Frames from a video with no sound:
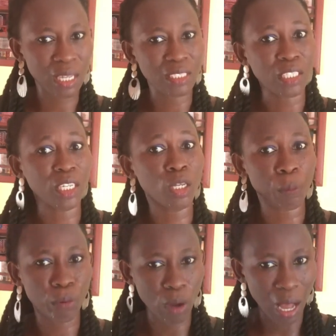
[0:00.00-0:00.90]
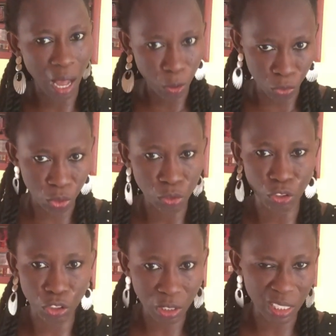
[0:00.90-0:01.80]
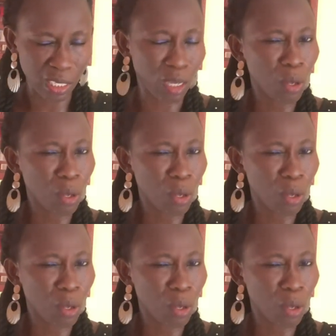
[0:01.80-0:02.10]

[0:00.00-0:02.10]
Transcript: the hip out. Do you understand?